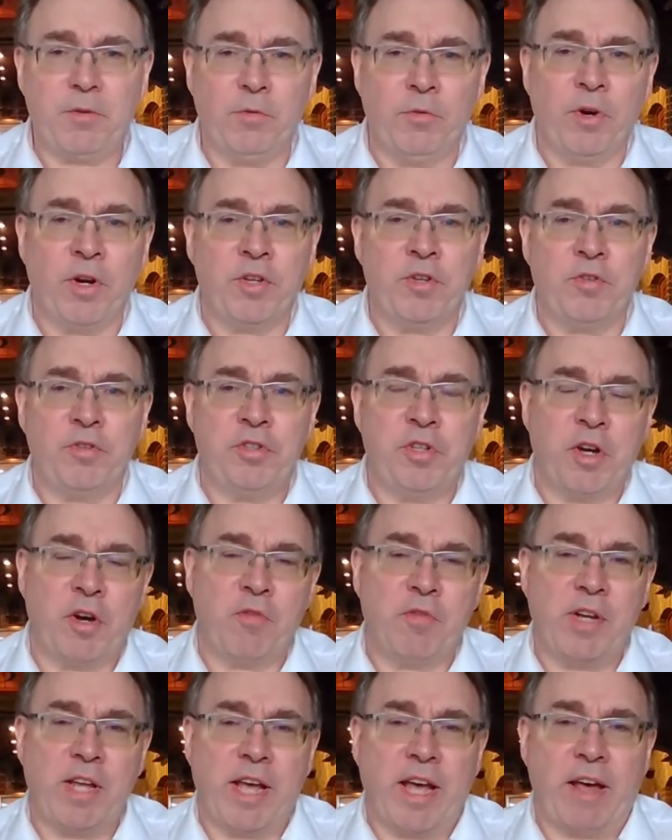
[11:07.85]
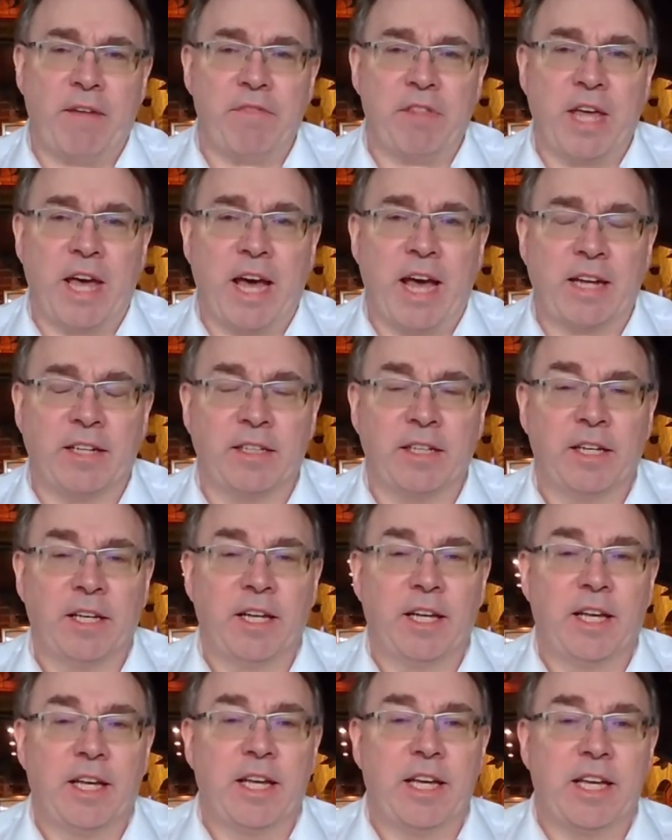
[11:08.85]
Where you don't have that,
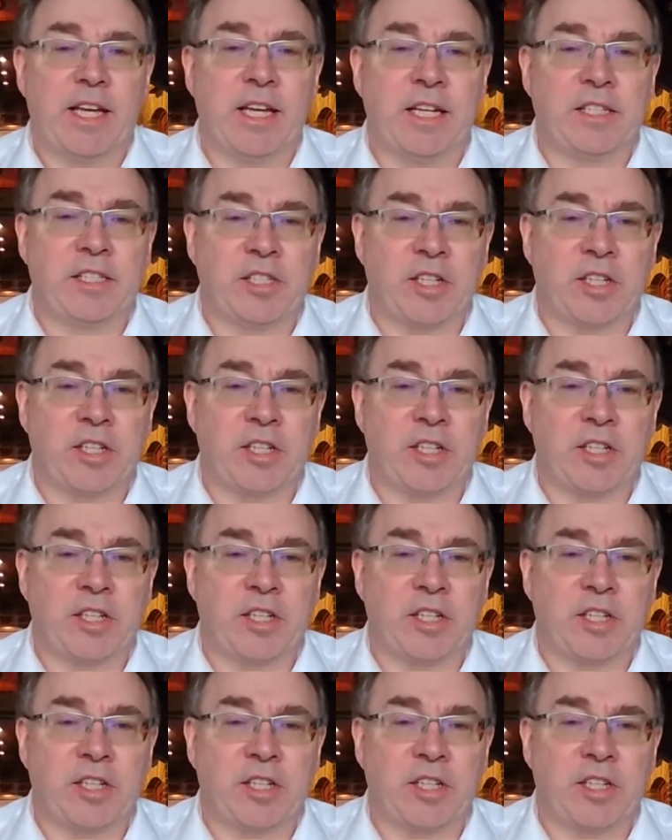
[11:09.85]
it